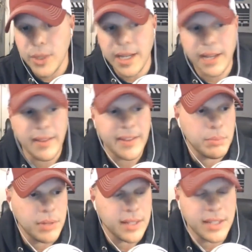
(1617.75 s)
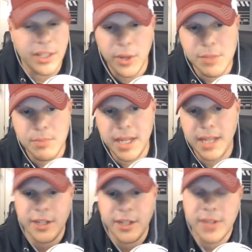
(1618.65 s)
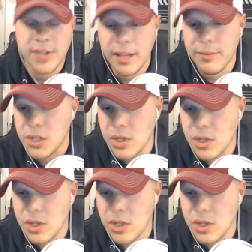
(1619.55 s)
it, and then you plug the USB into your television,